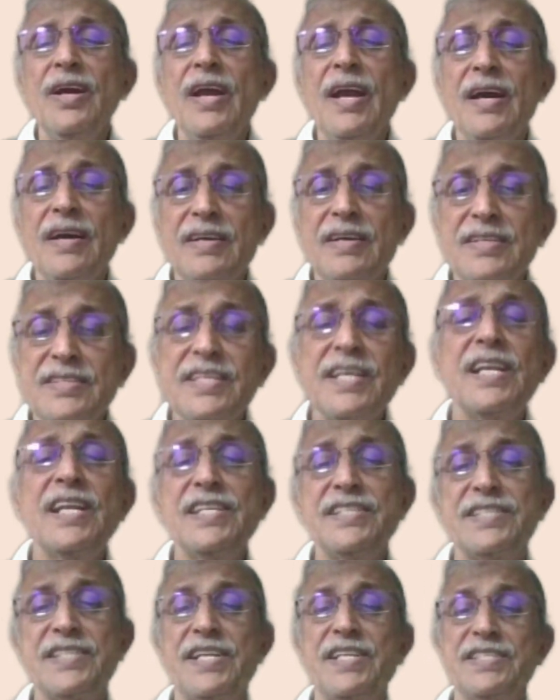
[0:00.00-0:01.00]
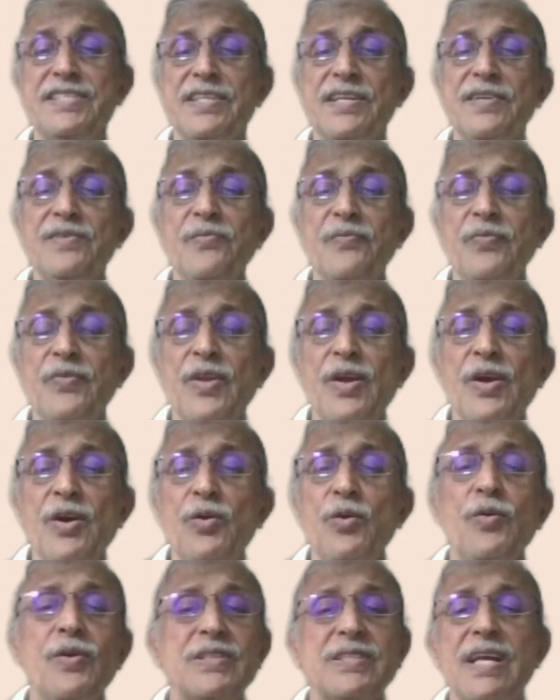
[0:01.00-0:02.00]
a senior citizen
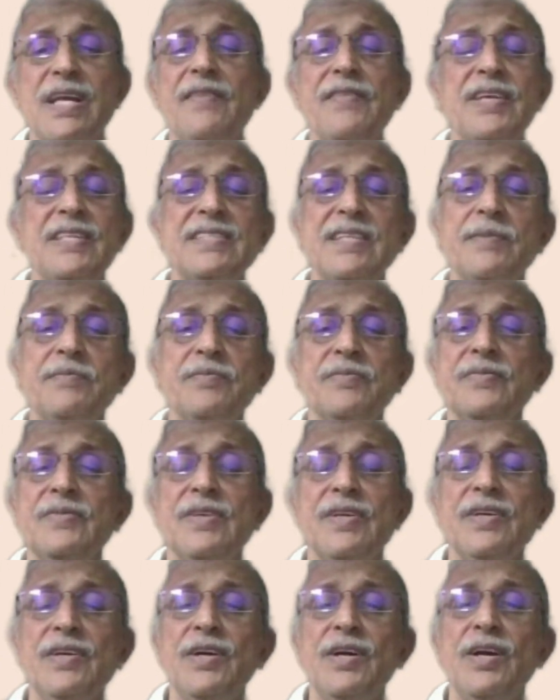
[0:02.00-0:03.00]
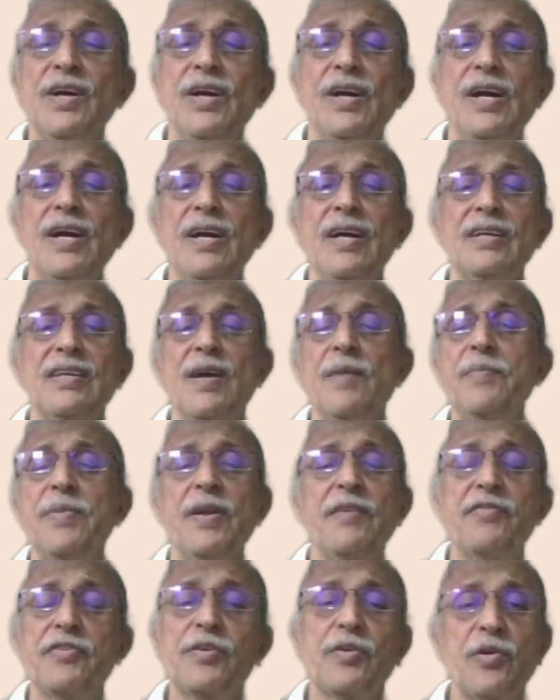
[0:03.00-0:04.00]
who was having some
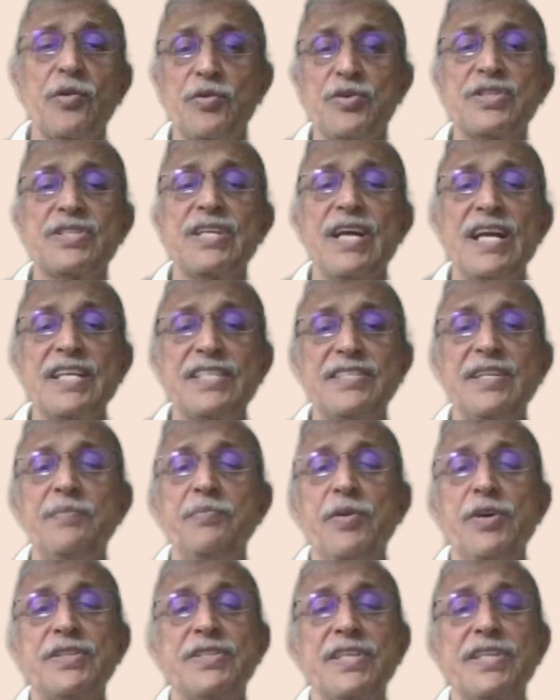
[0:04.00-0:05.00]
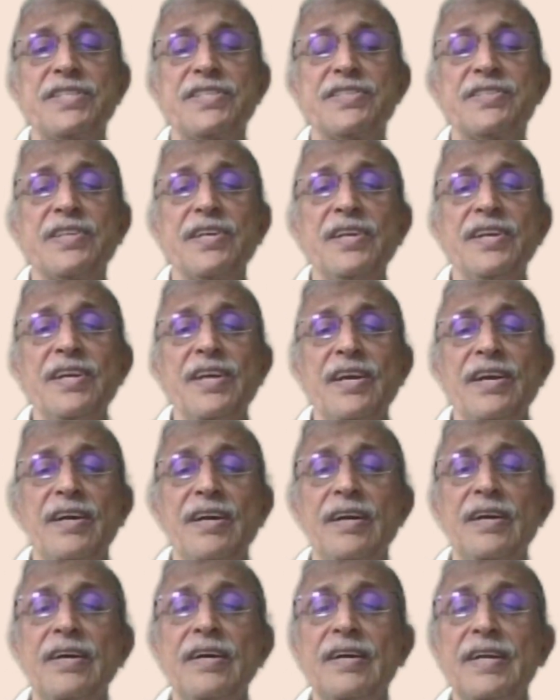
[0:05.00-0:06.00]
couple of crores as deposits
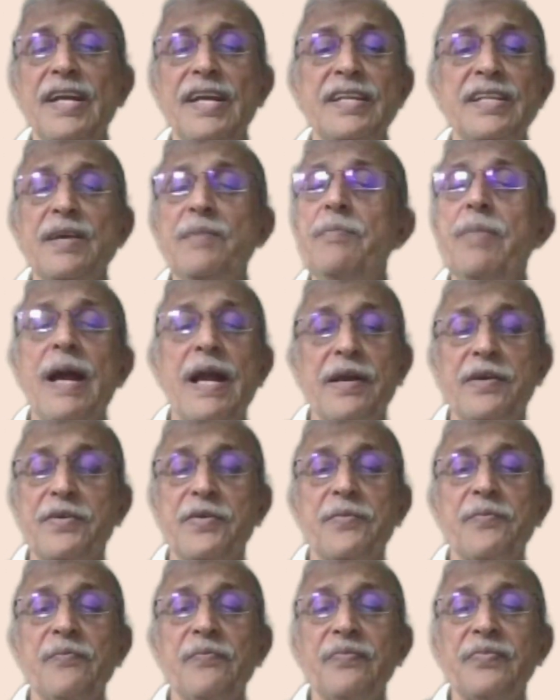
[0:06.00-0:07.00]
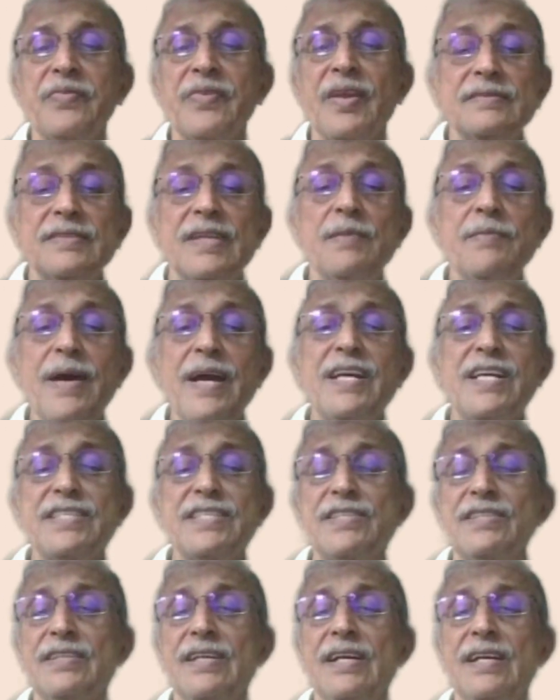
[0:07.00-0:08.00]
in the bank. The bank
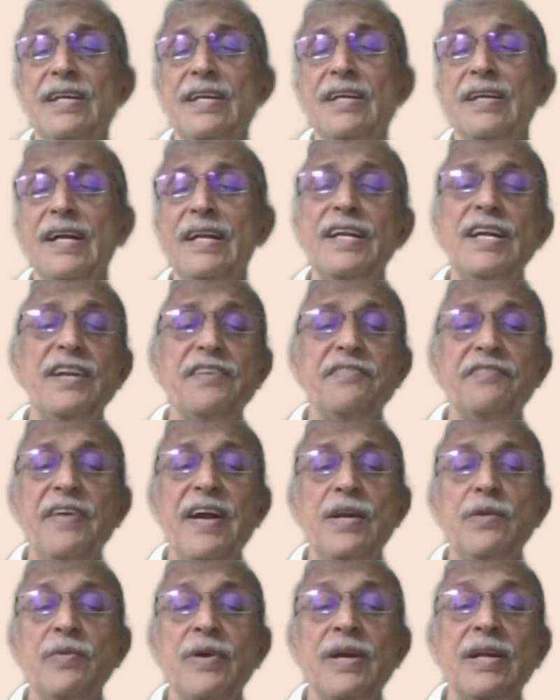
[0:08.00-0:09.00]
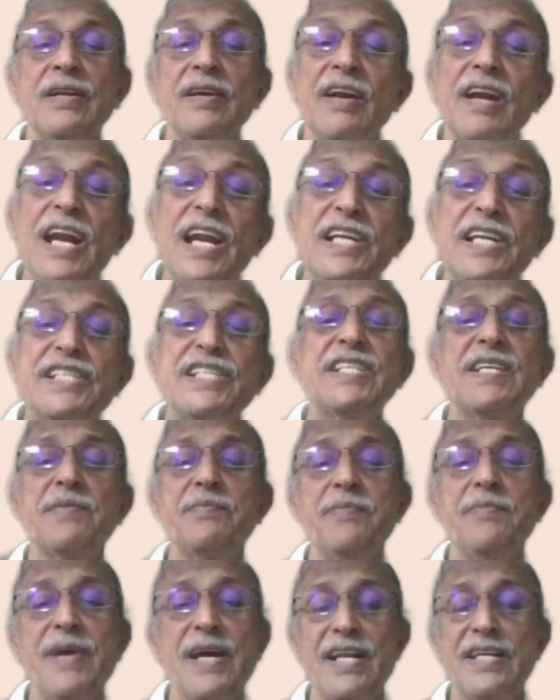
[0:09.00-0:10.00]
has identified one
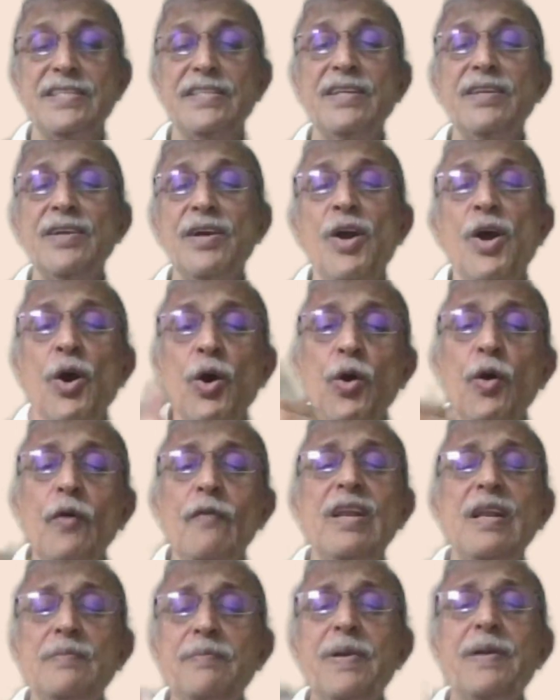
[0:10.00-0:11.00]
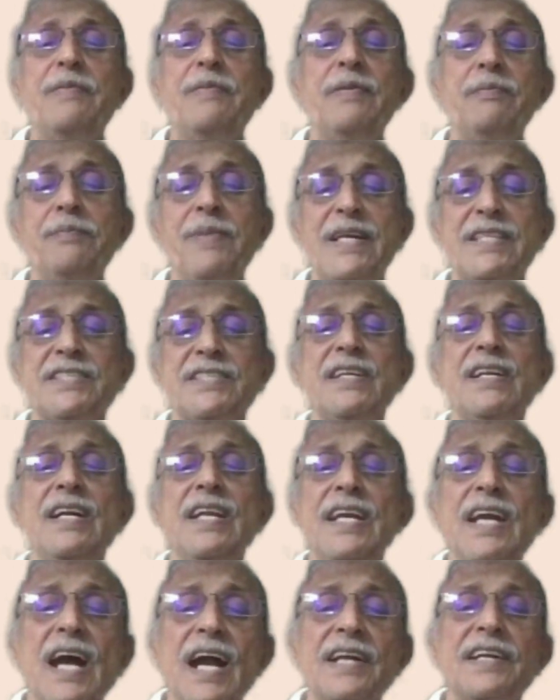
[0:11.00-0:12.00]
relationship manager who will be
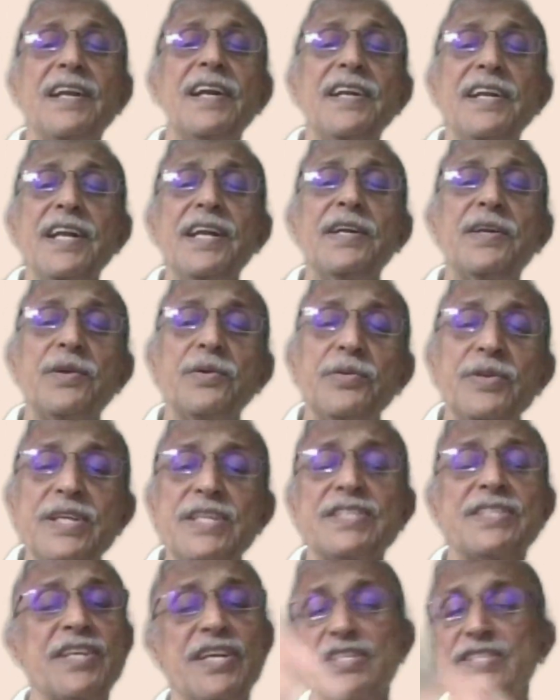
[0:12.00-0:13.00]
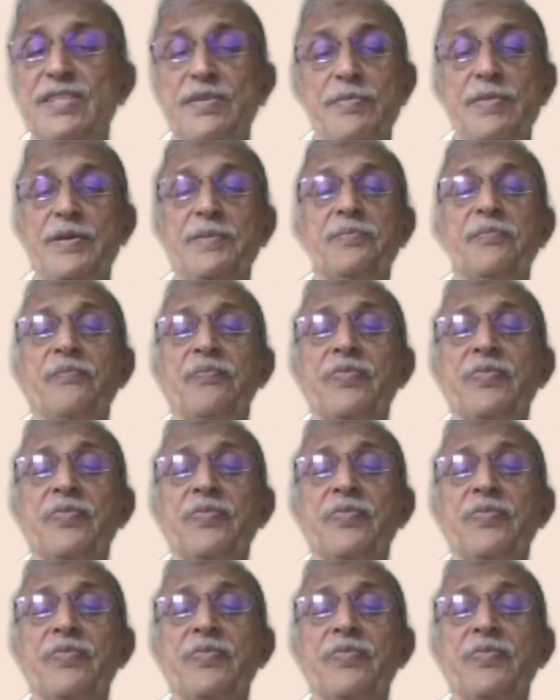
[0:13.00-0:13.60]
personally attending to this customer.